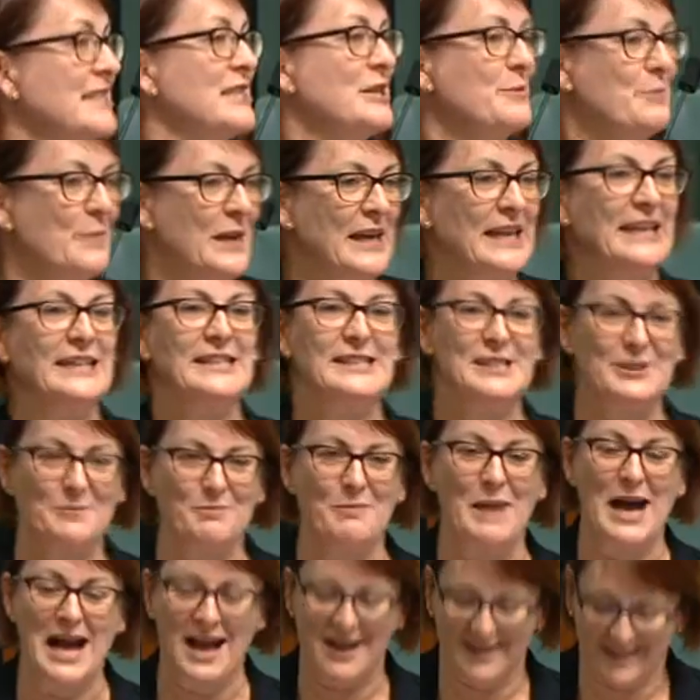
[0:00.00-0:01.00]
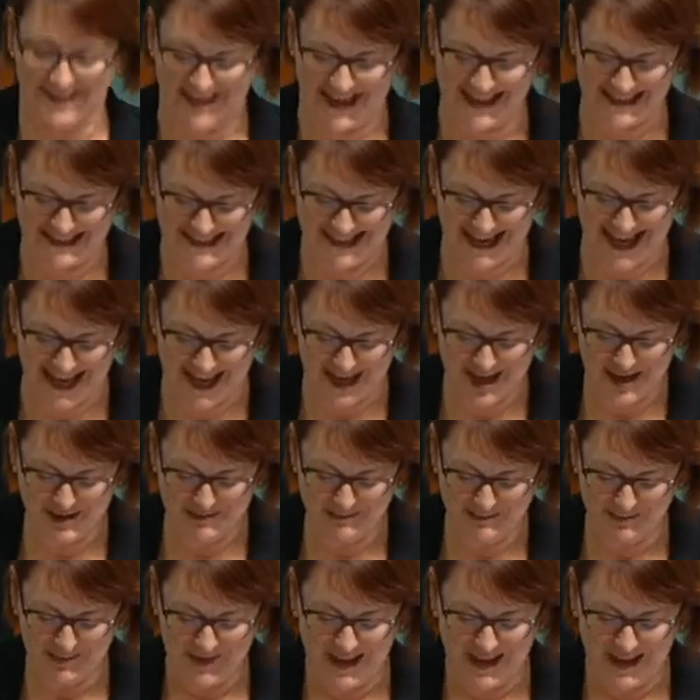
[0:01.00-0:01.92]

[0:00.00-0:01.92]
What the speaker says: to me to mark that day,